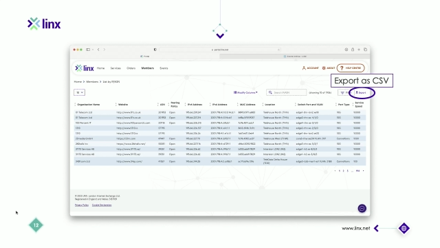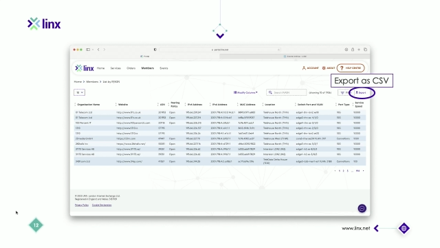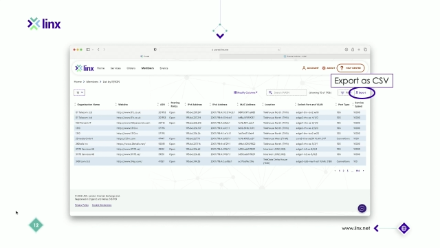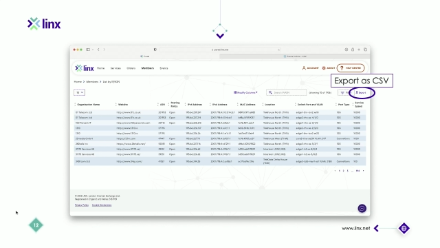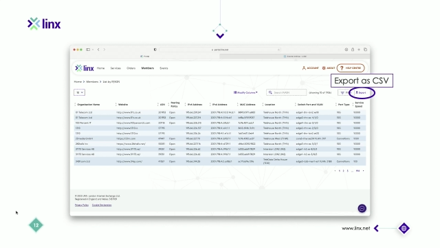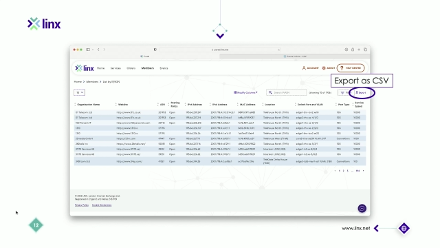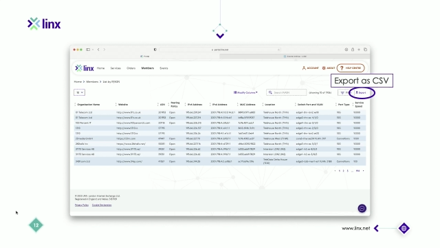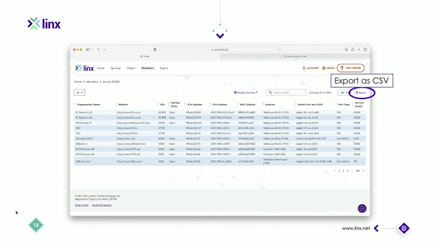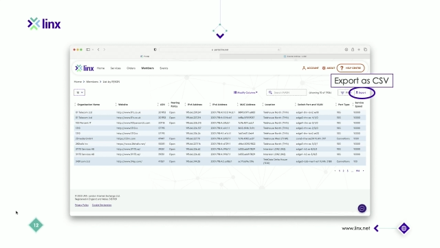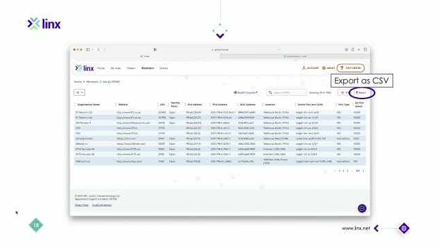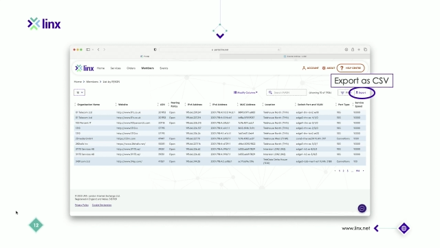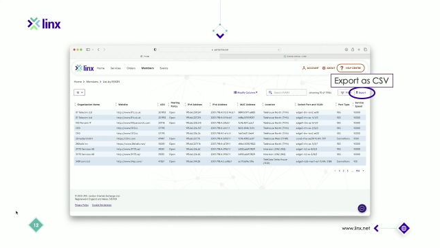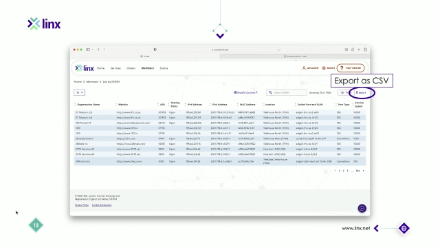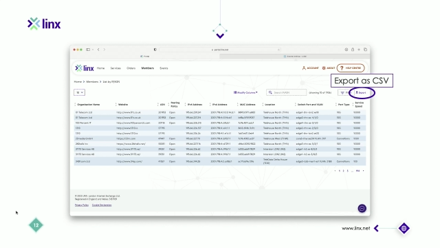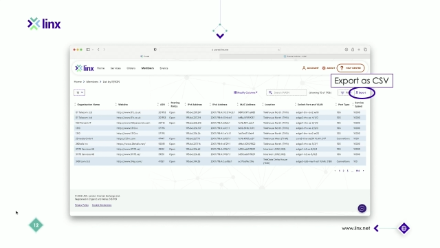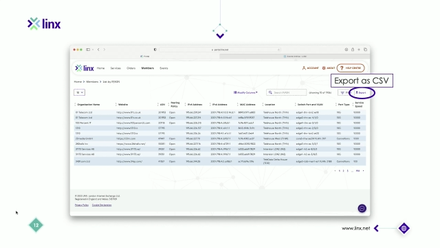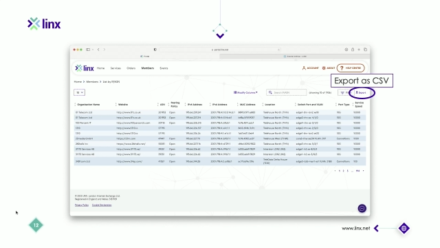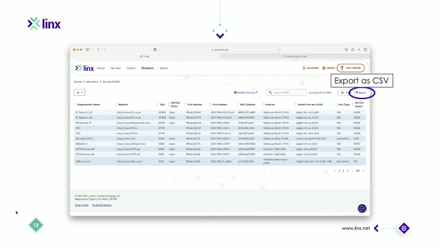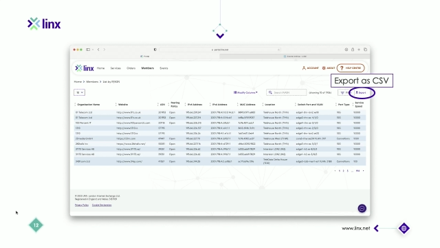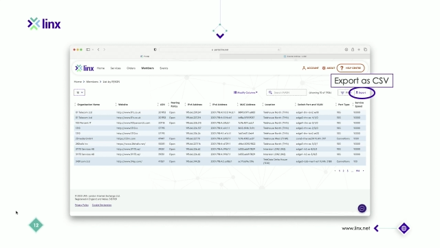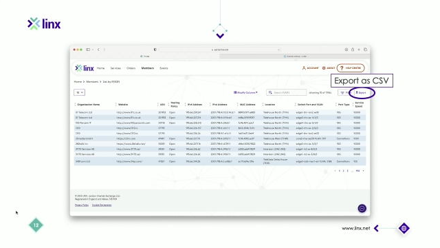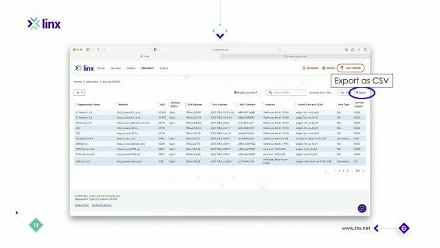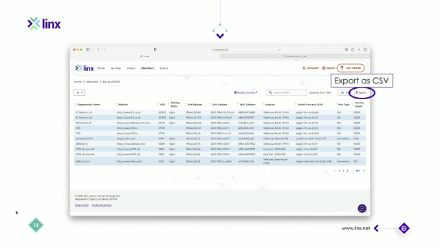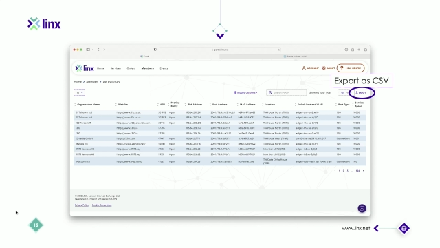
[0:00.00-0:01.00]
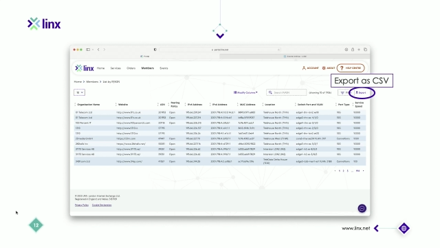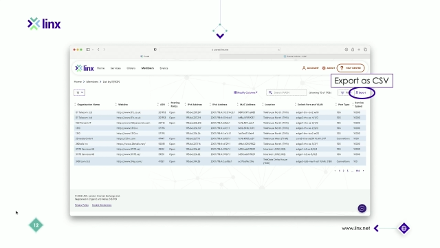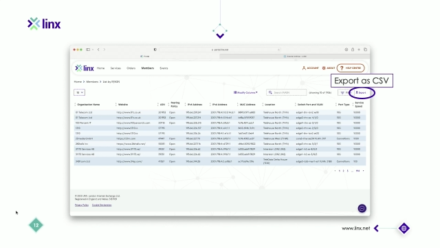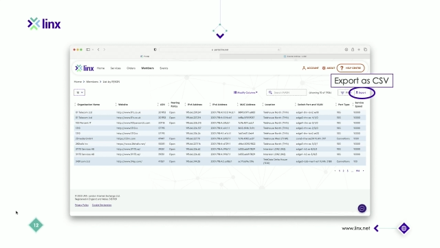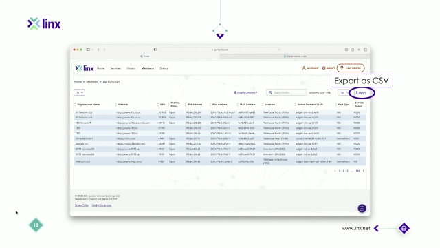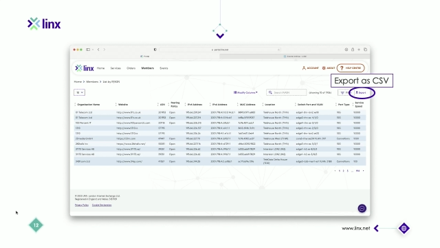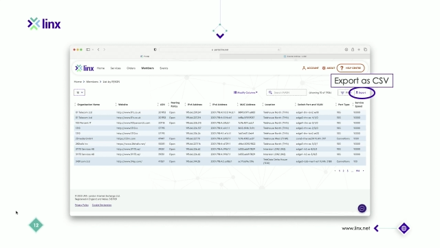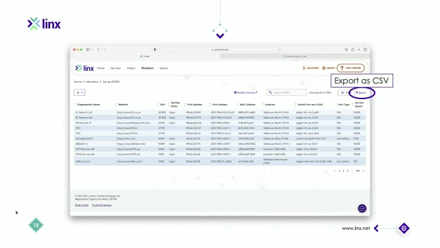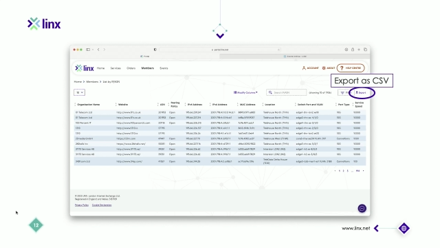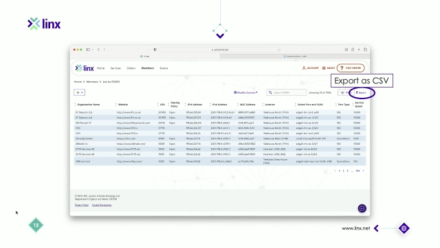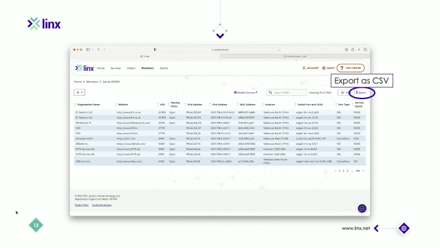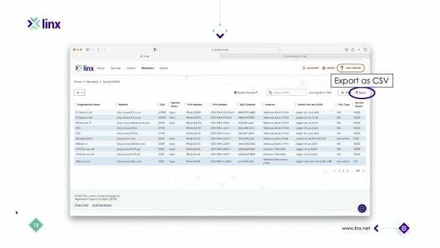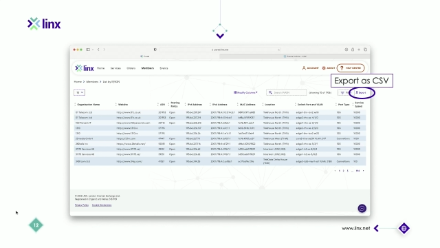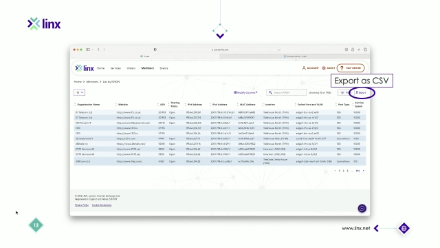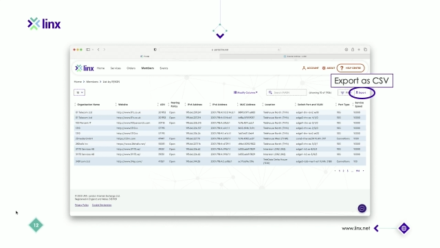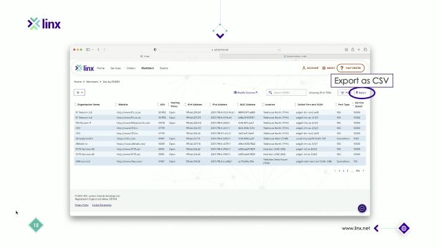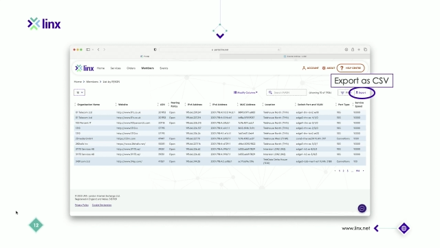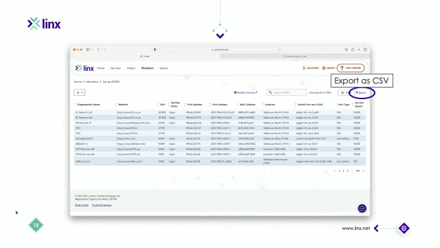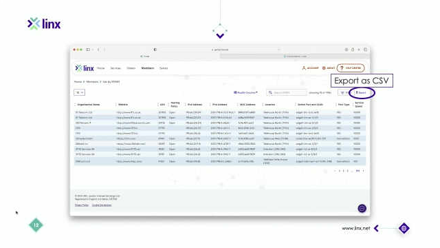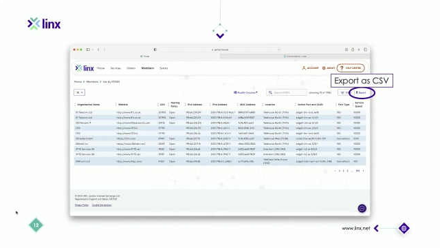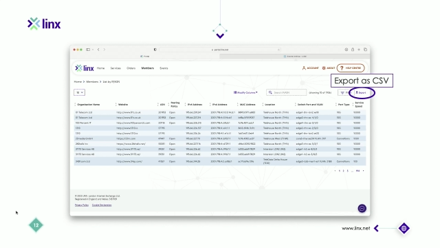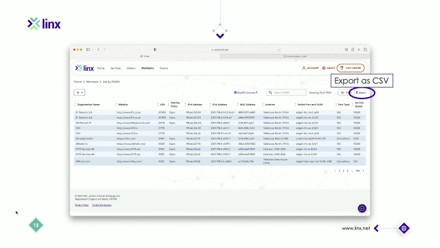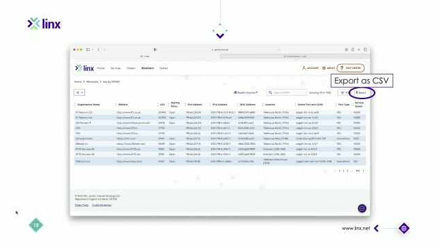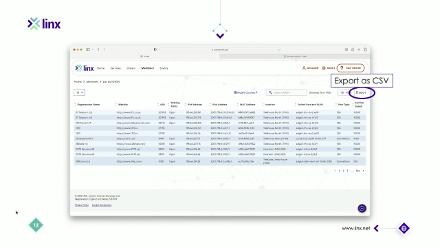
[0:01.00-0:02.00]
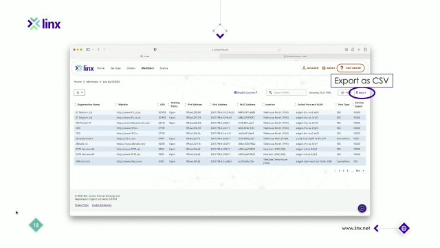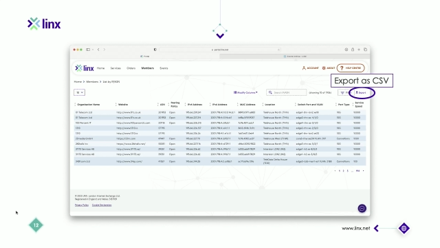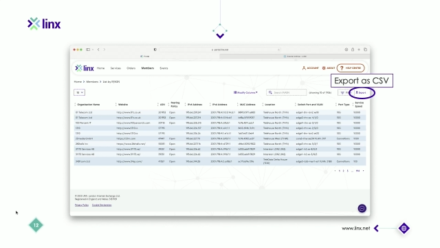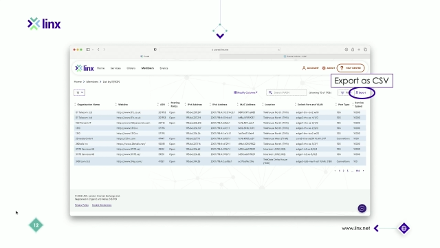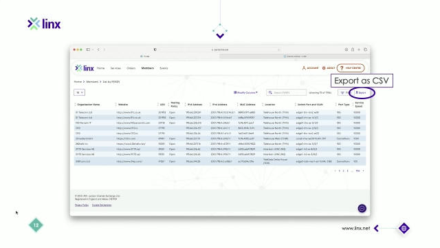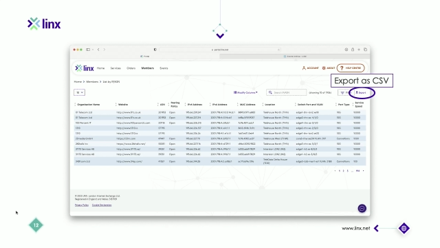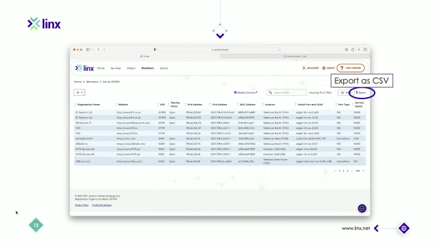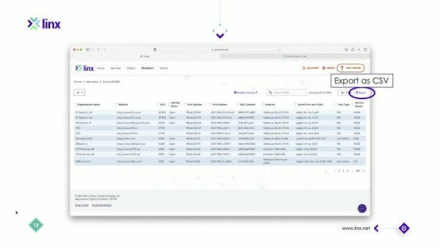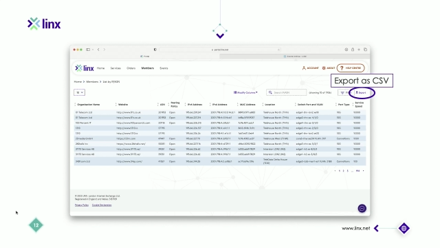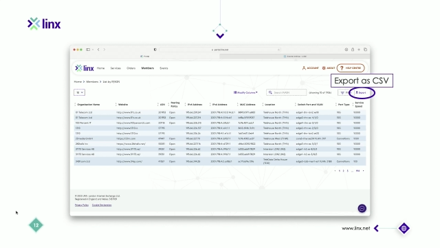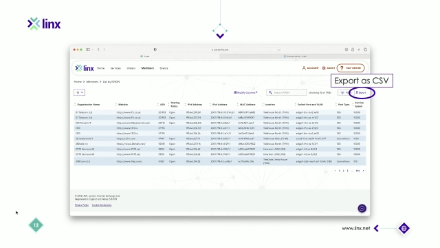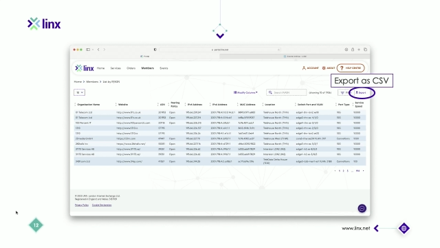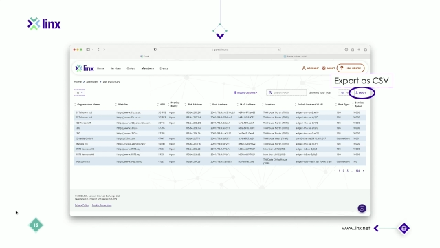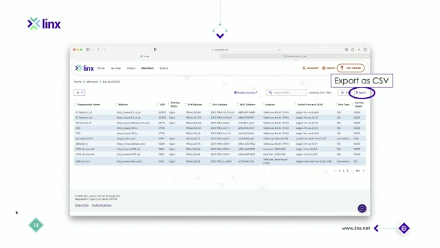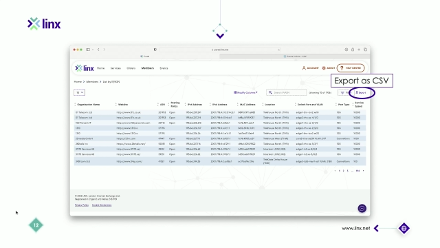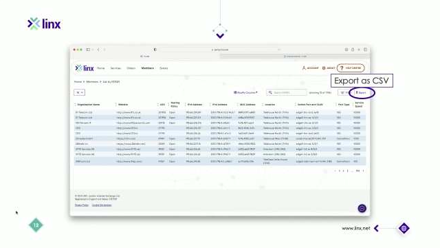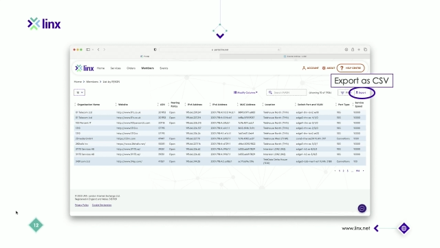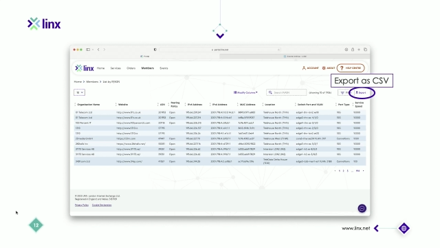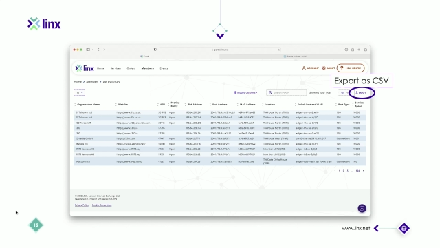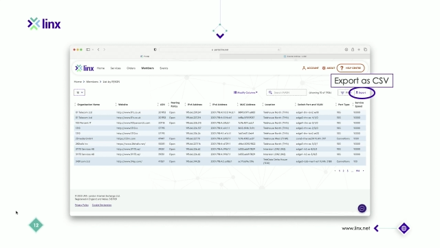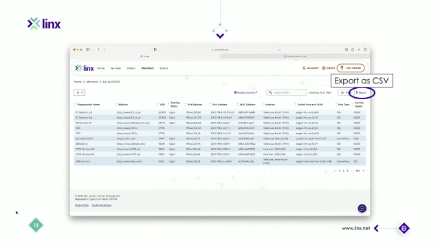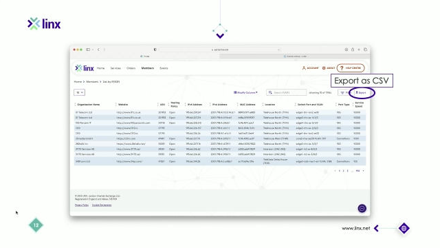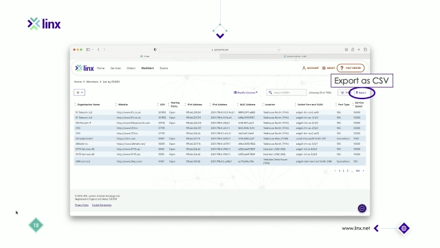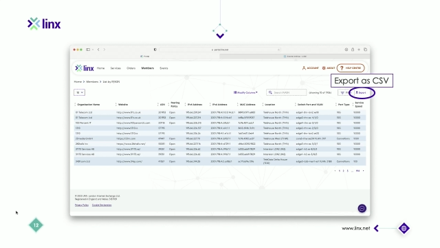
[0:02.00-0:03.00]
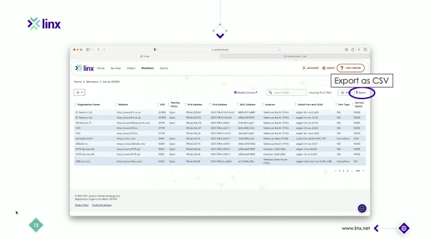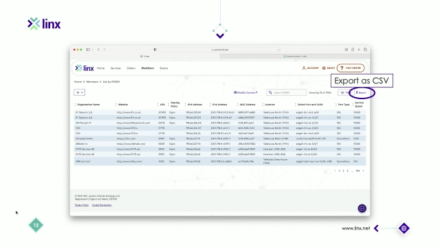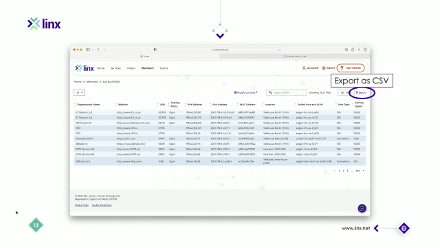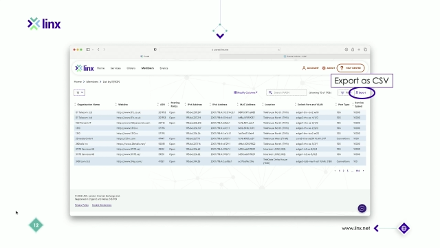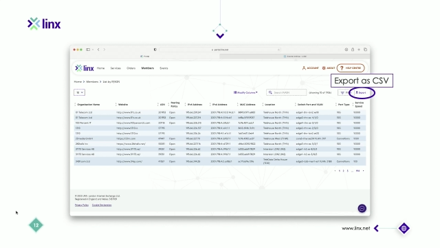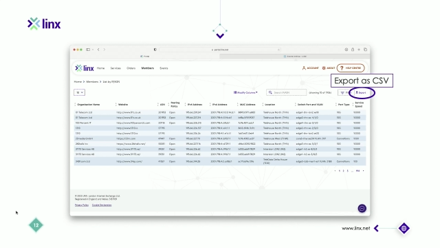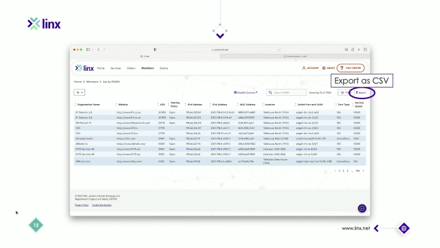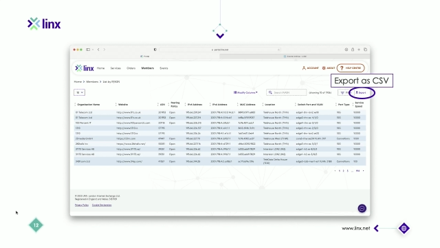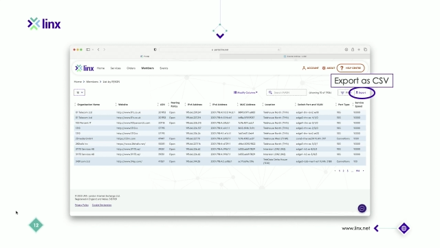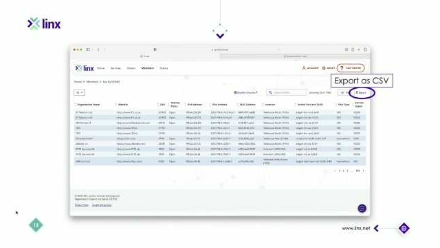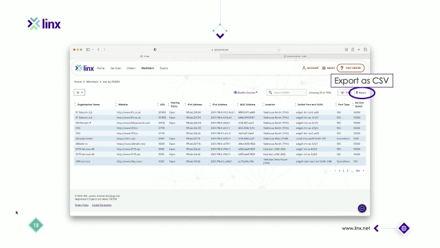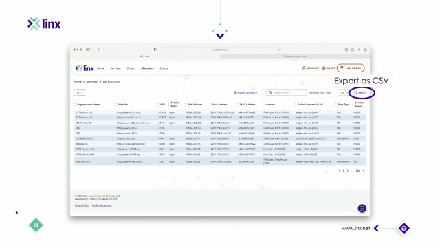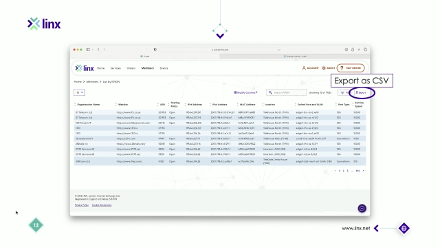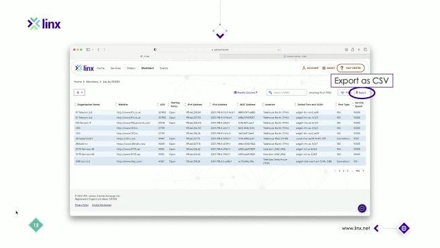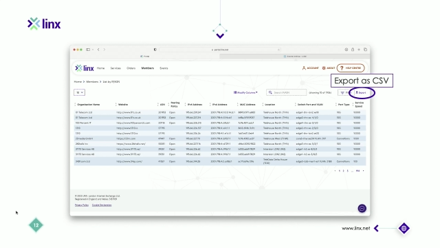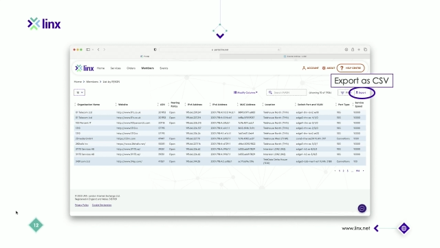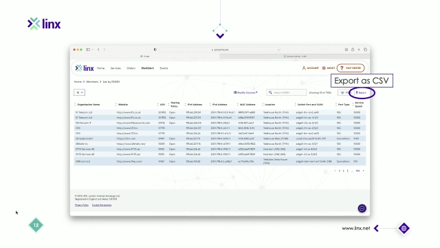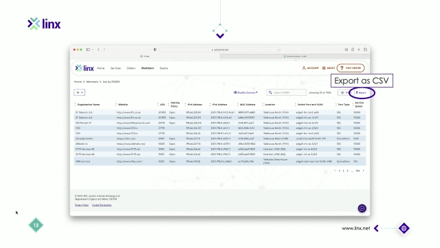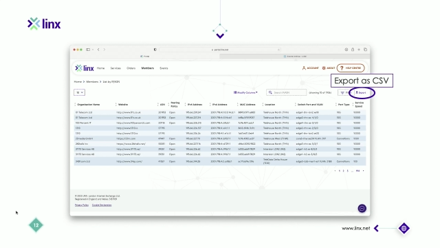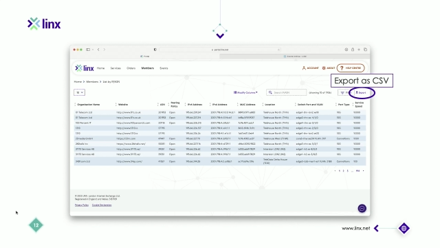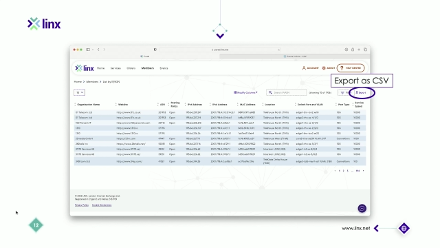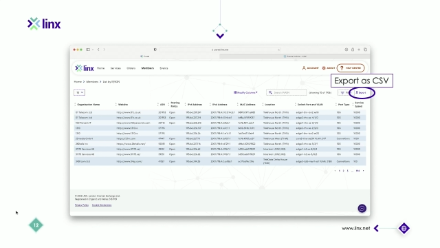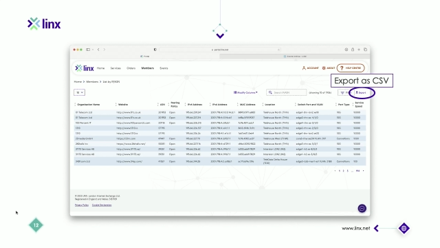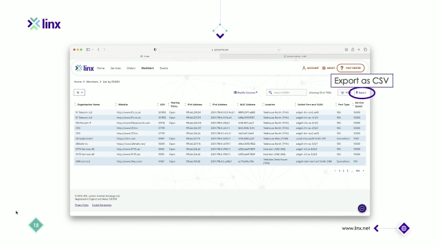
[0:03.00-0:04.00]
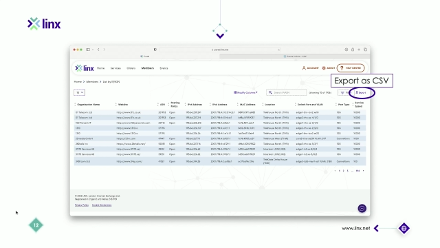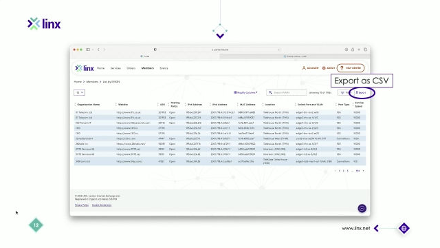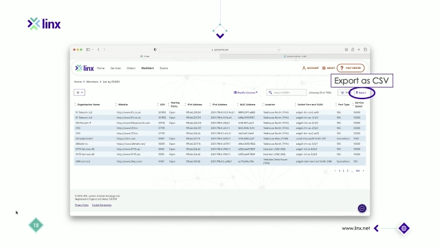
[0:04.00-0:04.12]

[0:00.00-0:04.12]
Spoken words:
Nobody's mouth can be seen.